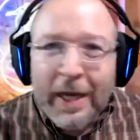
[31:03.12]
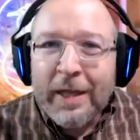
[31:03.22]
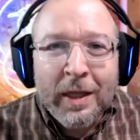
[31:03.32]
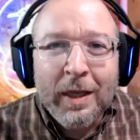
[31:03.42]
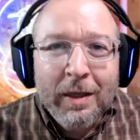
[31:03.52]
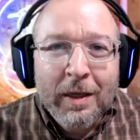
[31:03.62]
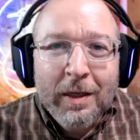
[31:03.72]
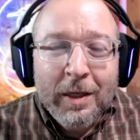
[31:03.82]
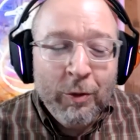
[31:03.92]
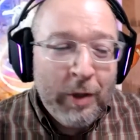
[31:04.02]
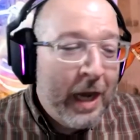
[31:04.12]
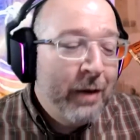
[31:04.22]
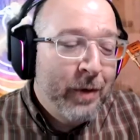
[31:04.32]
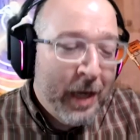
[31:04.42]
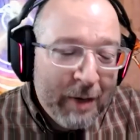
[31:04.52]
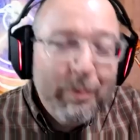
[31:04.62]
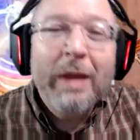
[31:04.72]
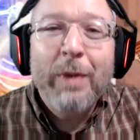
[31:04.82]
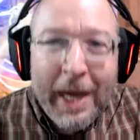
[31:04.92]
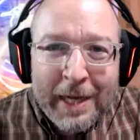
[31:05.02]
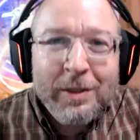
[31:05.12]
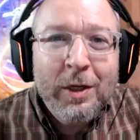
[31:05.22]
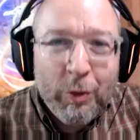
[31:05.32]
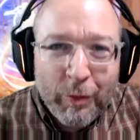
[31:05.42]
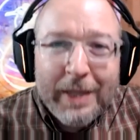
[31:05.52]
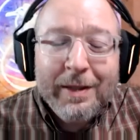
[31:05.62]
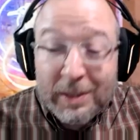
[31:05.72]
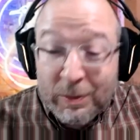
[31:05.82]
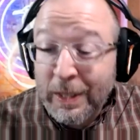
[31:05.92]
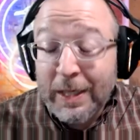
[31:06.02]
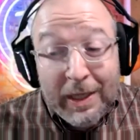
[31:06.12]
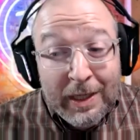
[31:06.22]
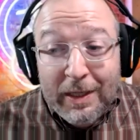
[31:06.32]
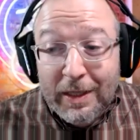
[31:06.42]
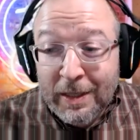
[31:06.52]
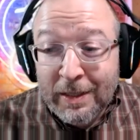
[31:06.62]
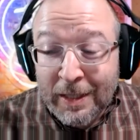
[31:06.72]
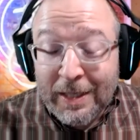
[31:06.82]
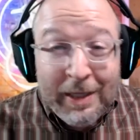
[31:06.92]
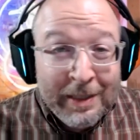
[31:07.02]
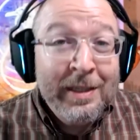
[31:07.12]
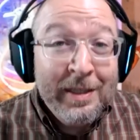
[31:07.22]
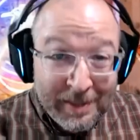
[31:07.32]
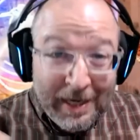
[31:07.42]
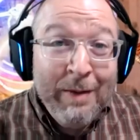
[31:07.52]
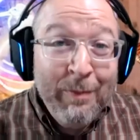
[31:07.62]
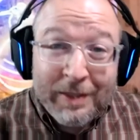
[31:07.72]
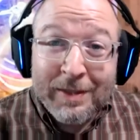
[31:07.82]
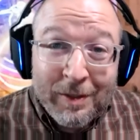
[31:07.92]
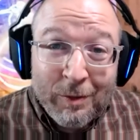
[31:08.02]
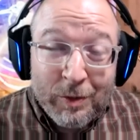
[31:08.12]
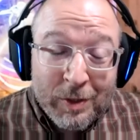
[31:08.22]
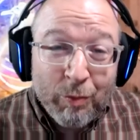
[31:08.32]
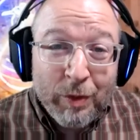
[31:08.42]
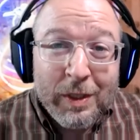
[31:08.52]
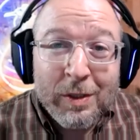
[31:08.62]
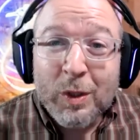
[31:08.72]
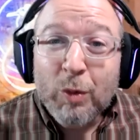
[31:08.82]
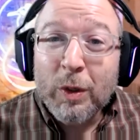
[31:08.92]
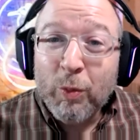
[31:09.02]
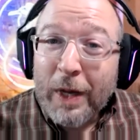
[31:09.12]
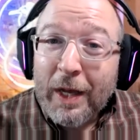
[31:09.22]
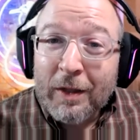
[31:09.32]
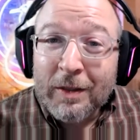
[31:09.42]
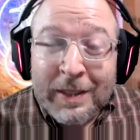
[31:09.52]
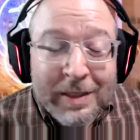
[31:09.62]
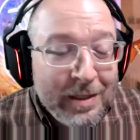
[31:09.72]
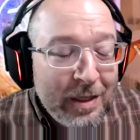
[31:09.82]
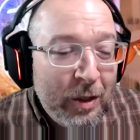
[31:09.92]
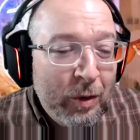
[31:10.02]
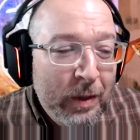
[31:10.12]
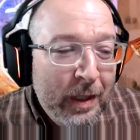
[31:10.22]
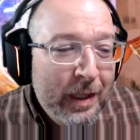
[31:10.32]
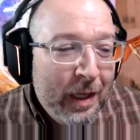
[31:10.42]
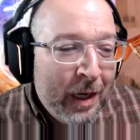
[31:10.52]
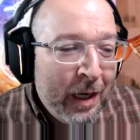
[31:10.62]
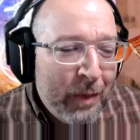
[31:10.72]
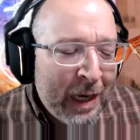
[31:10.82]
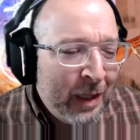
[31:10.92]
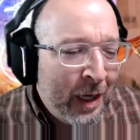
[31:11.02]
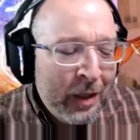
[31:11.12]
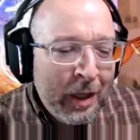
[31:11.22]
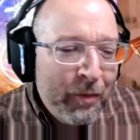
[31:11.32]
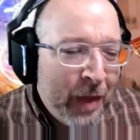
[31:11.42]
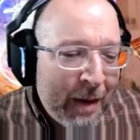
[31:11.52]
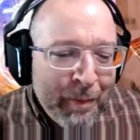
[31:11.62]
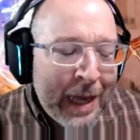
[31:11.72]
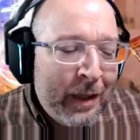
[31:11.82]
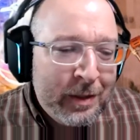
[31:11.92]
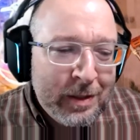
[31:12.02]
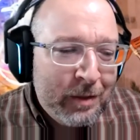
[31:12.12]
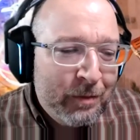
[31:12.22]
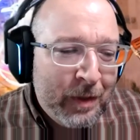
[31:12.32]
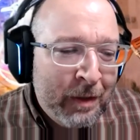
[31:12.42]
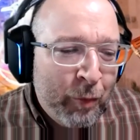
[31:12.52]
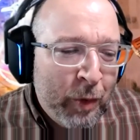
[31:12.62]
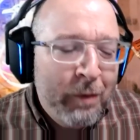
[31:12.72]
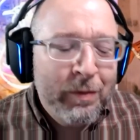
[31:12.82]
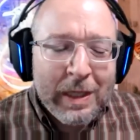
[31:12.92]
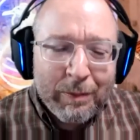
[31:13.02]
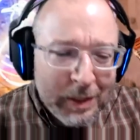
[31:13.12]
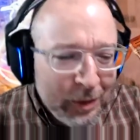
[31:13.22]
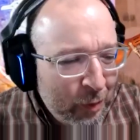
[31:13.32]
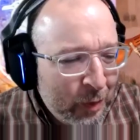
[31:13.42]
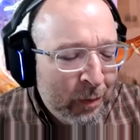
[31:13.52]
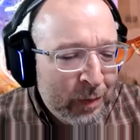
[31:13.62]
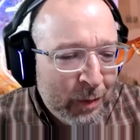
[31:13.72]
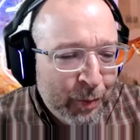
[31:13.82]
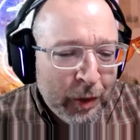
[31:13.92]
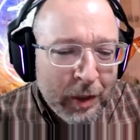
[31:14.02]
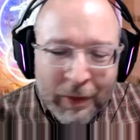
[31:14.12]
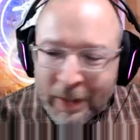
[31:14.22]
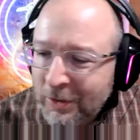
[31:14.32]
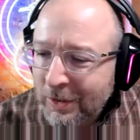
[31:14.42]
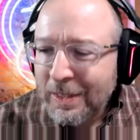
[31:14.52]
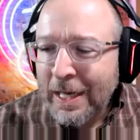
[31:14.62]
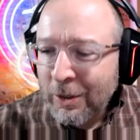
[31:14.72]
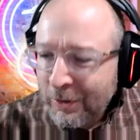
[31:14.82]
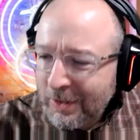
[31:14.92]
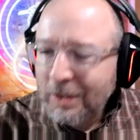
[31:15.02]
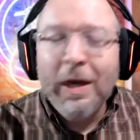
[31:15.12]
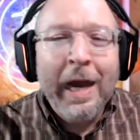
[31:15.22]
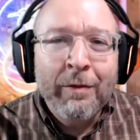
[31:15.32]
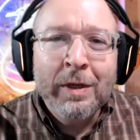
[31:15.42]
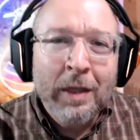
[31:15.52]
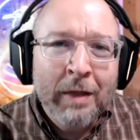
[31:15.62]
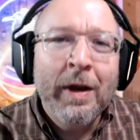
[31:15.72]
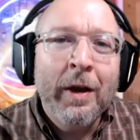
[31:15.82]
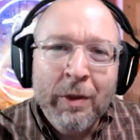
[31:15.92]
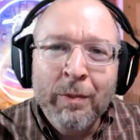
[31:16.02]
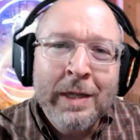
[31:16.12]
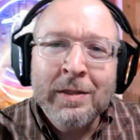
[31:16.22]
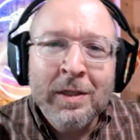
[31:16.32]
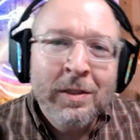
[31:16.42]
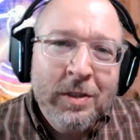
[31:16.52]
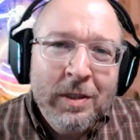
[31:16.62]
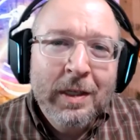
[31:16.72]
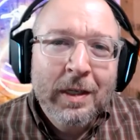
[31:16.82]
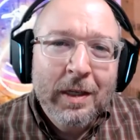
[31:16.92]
lightly you know, God God may be asking you to write this, but it, uh, like it's an assignment to to really steward well. And so um, I, I love that balance of of what you've stepped into in terms of the book, and then just that you're still having to live out the message.